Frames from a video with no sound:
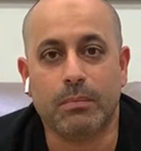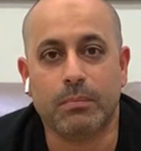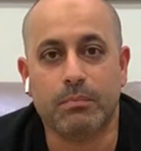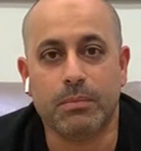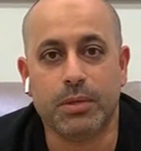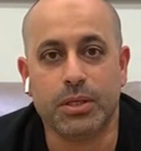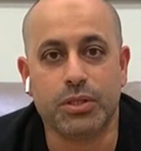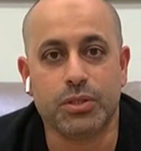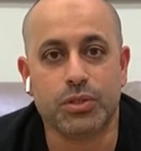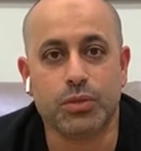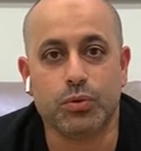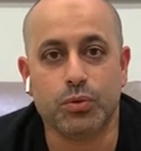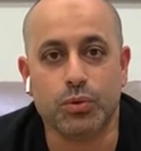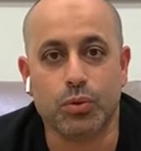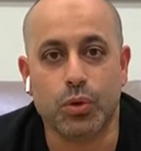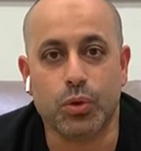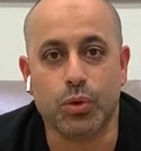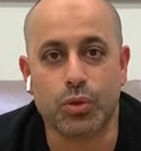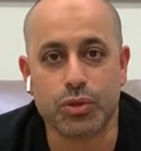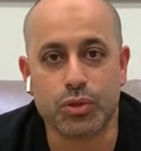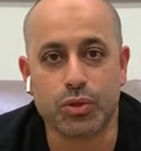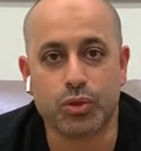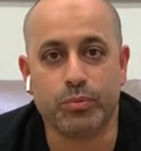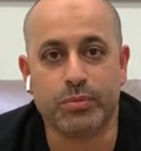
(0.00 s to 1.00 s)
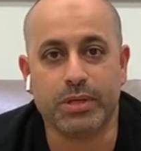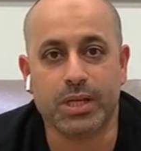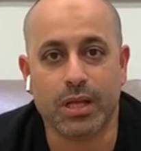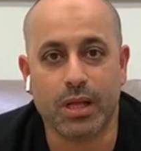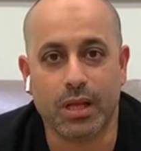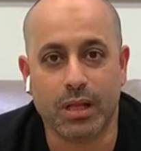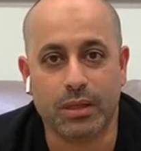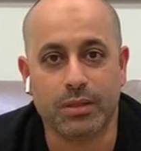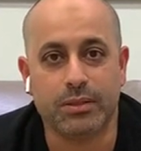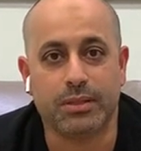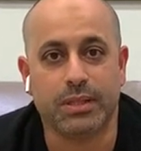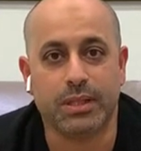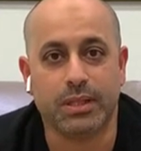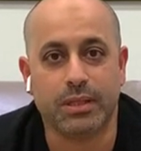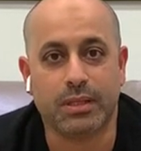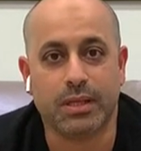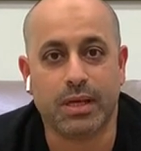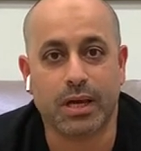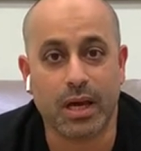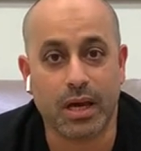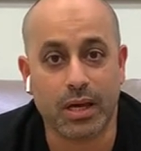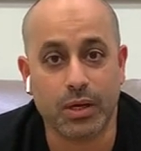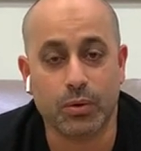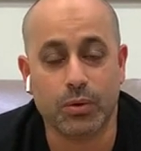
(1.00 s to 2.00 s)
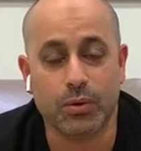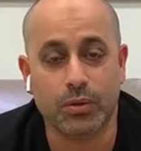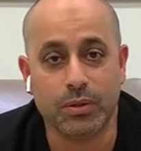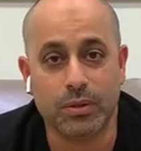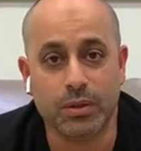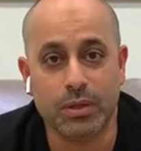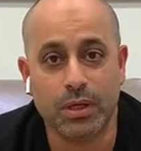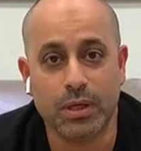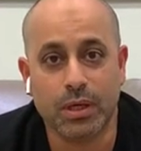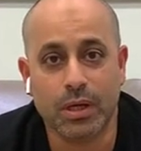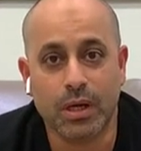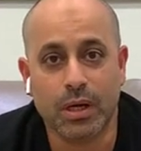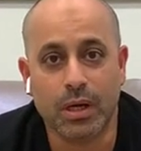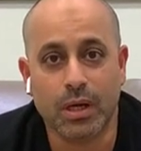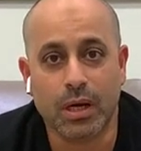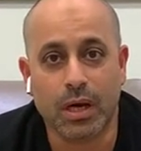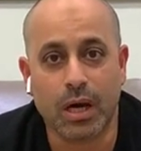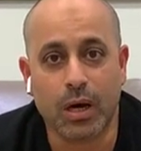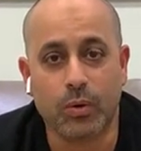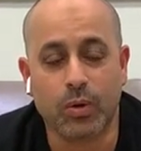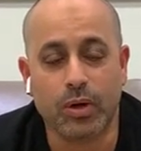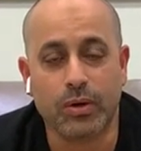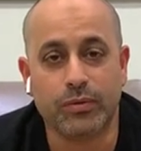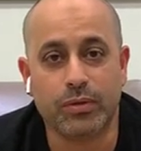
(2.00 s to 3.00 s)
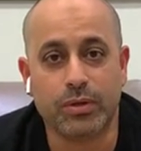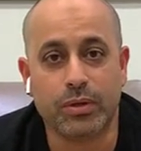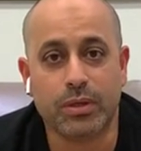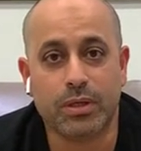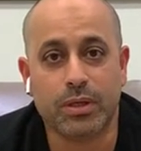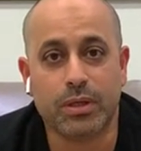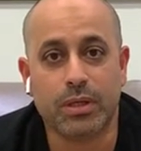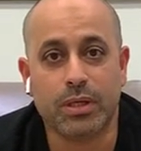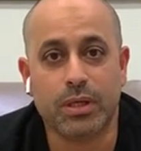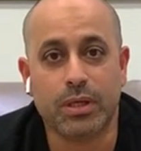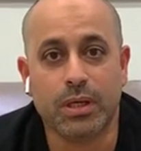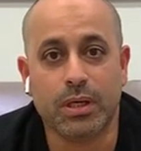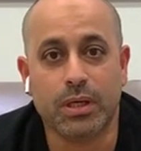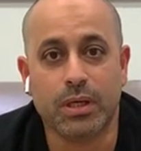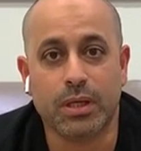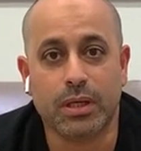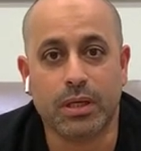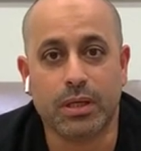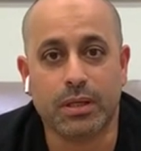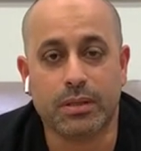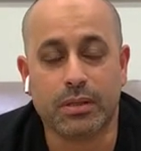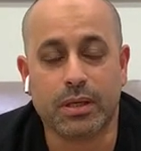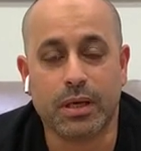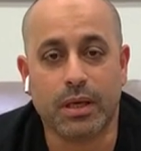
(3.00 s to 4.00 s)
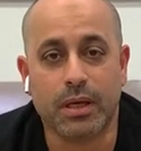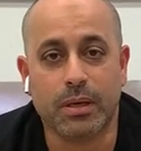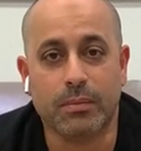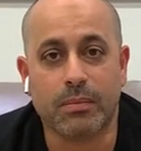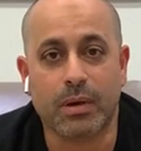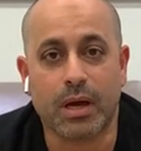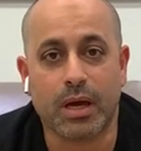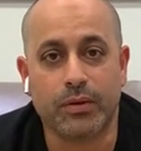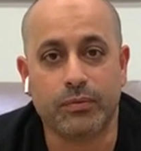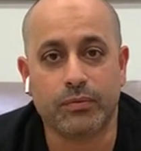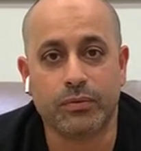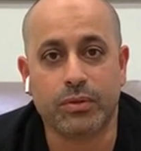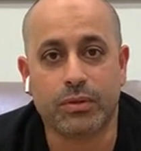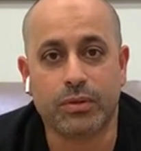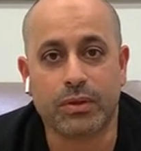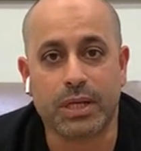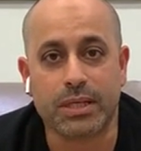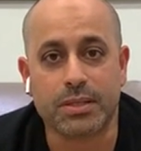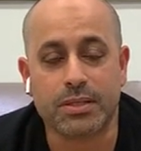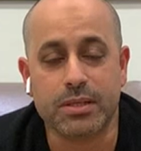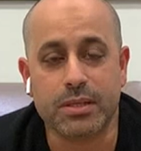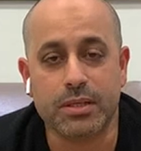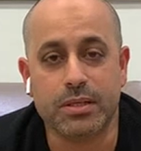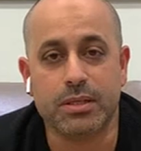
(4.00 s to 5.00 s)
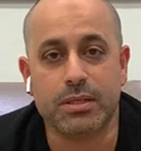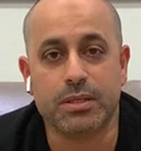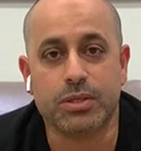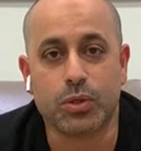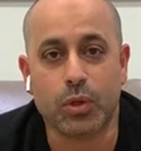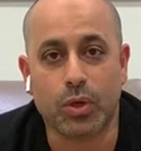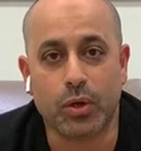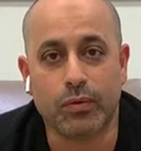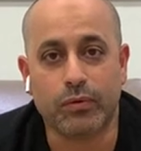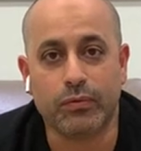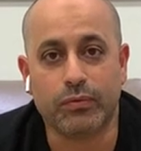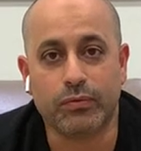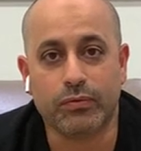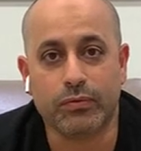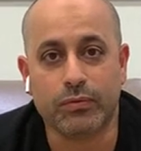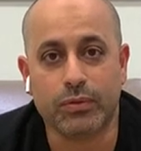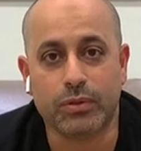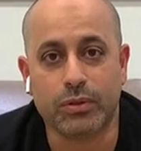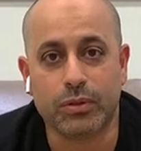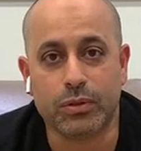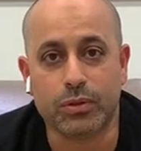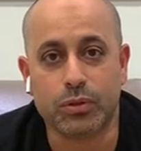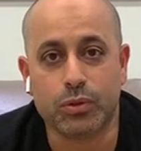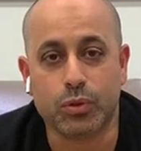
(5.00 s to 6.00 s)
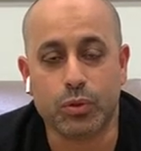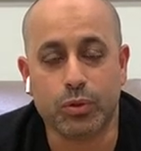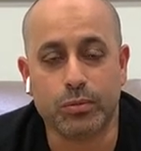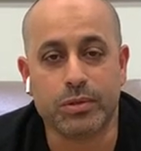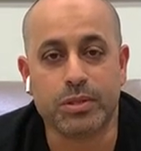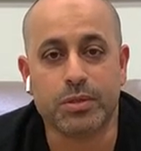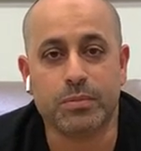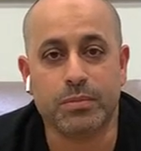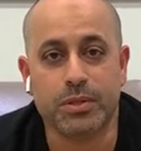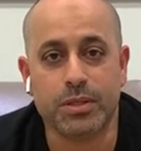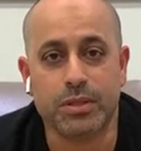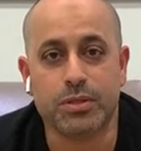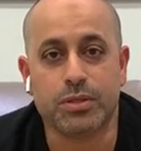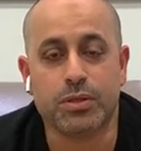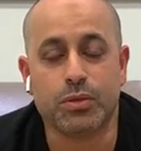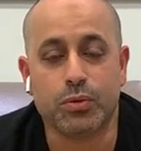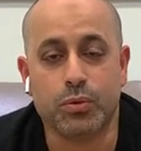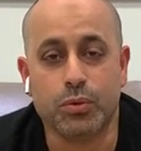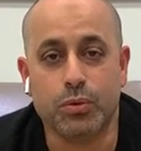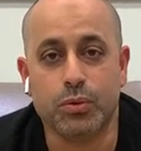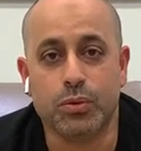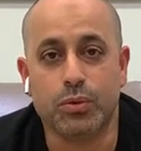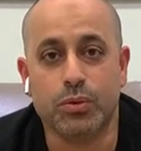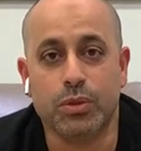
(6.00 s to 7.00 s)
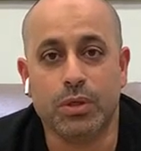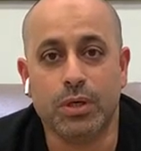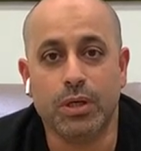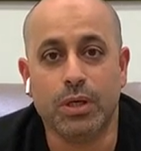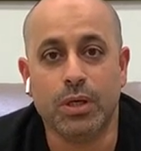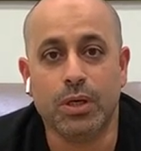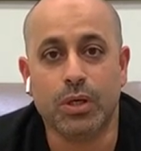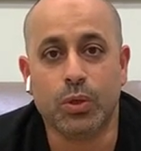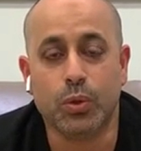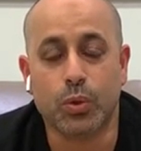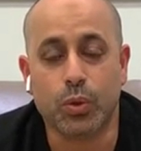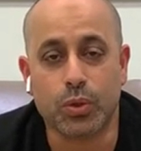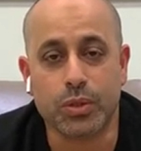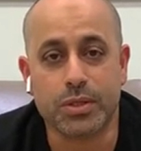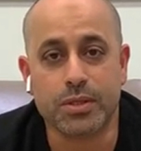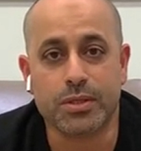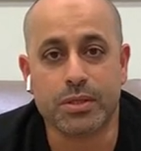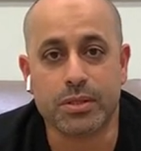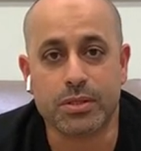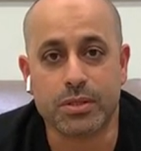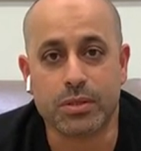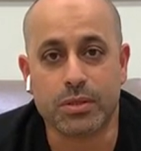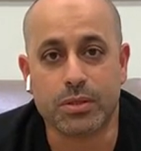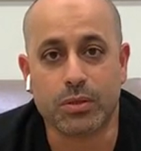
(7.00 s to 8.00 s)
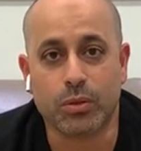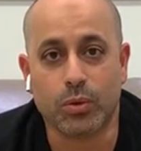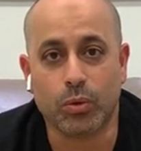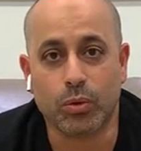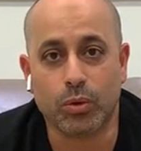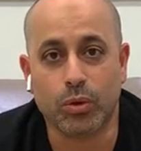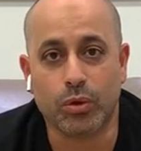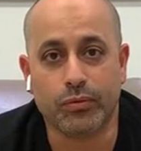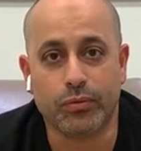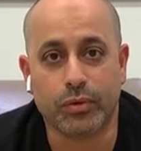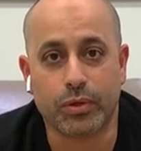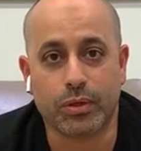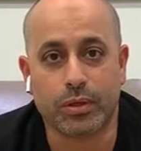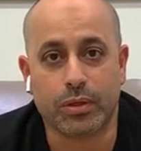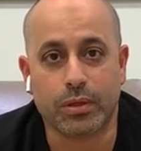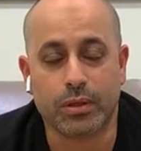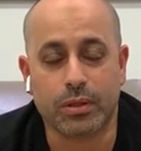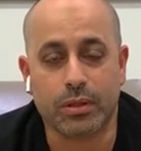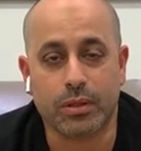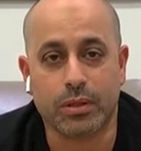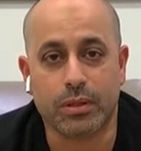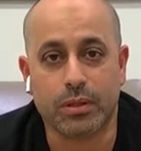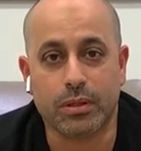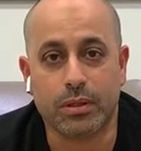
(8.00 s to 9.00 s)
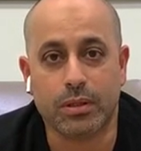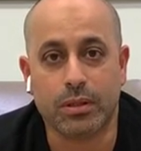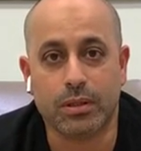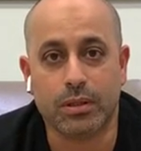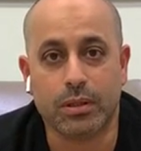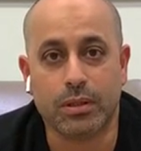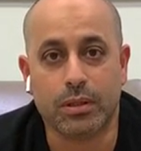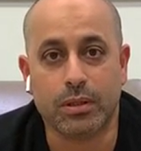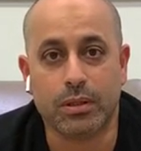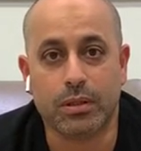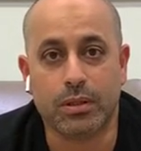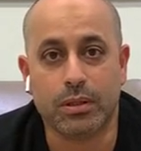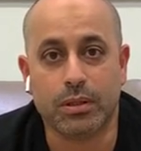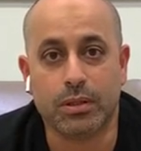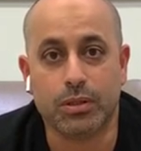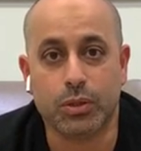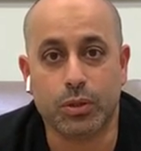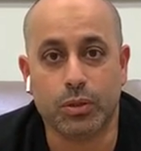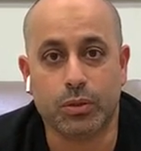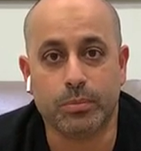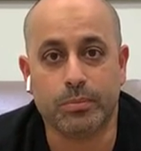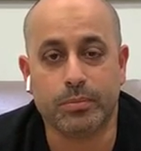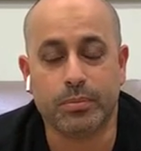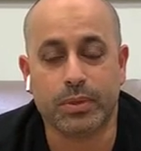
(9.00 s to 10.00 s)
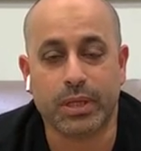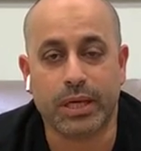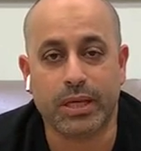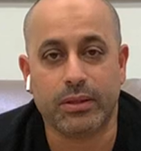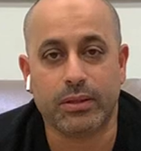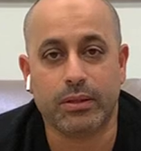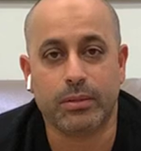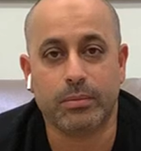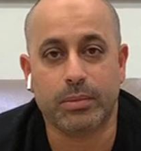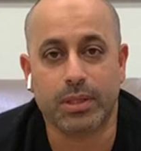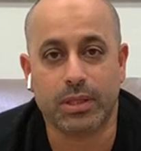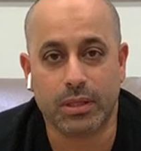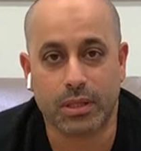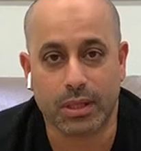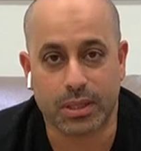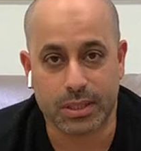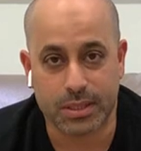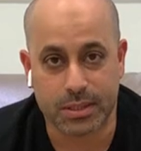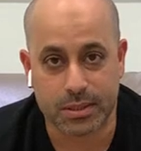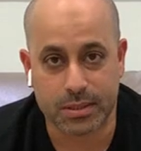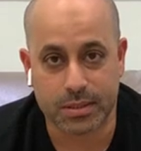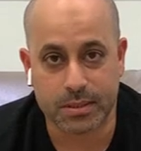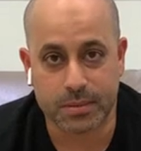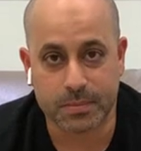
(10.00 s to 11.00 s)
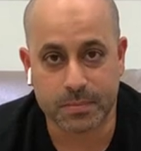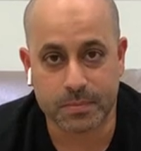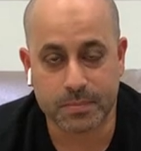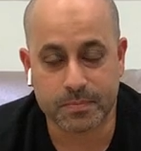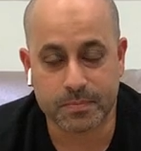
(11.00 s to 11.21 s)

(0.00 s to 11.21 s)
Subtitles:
Miniscrew course to be held in Cairo. However, it came after a series of Tomas Miniscrew courses all over Europe and the Middle East.